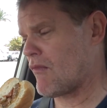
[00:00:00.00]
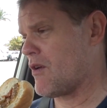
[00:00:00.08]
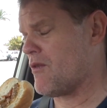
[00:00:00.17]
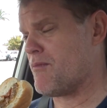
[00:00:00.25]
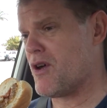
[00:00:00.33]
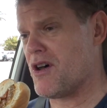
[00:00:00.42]

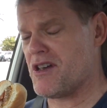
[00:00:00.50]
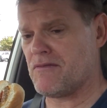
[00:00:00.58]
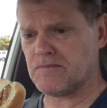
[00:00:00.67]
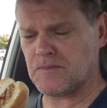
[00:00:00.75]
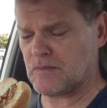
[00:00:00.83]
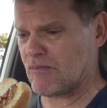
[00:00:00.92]
Oh boy,
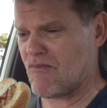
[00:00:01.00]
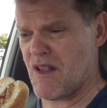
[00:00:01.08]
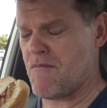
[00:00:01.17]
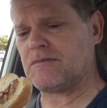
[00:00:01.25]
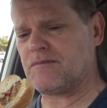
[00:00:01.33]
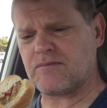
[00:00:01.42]

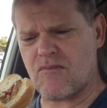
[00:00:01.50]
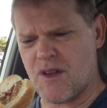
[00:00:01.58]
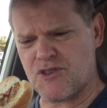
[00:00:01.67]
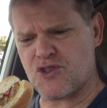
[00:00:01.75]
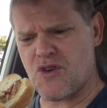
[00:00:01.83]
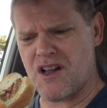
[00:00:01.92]

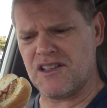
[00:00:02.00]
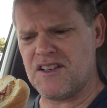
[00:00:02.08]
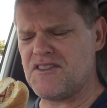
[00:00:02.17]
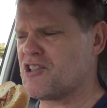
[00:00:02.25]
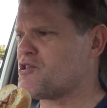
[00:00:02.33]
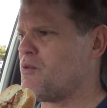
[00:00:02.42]
I'm
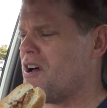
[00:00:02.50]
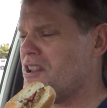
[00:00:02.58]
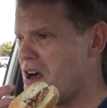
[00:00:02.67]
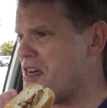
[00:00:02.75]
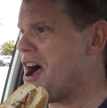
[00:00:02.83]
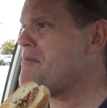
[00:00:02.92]
struggling to
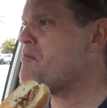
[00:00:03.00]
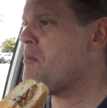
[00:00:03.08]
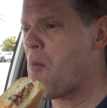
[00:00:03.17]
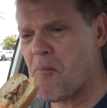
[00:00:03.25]
swallow that.